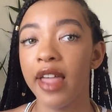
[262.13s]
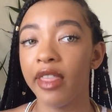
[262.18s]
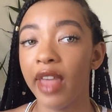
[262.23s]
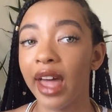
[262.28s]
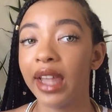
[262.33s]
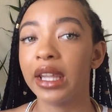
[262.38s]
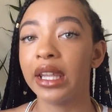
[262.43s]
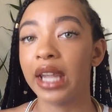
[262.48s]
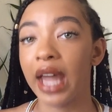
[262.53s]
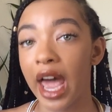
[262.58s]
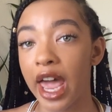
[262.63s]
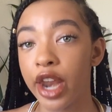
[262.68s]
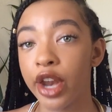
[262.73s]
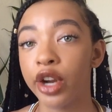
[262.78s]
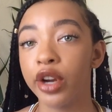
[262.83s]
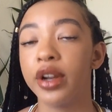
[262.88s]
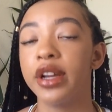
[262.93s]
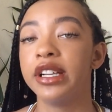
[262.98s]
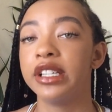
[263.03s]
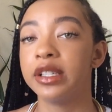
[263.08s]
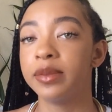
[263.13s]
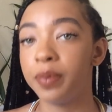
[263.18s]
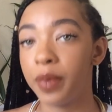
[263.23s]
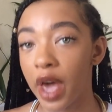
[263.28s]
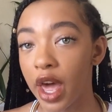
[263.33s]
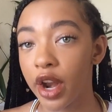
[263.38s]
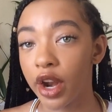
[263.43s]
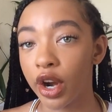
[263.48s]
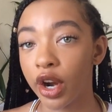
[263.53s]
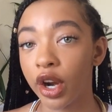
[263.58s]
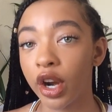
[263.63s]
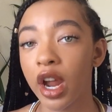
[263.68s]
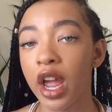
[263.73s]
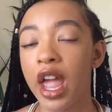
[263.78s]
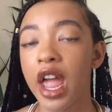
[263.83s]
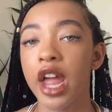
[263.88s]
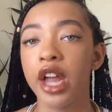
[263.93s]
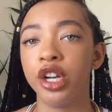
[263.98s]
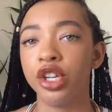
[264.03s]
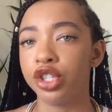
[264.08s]
that lighter is better
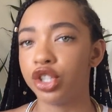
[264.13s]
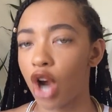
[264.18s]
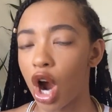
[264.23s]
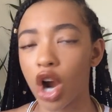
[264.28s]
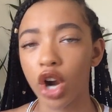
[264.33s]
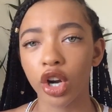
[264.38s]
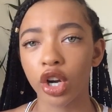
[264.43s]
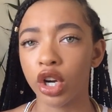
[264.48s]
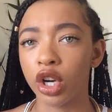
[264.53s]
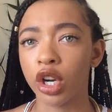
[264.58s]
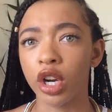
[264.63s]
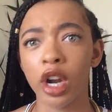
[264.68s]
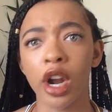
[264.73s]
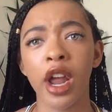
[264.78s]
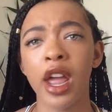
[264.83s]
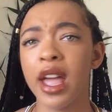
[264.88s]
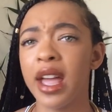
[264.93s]
and darker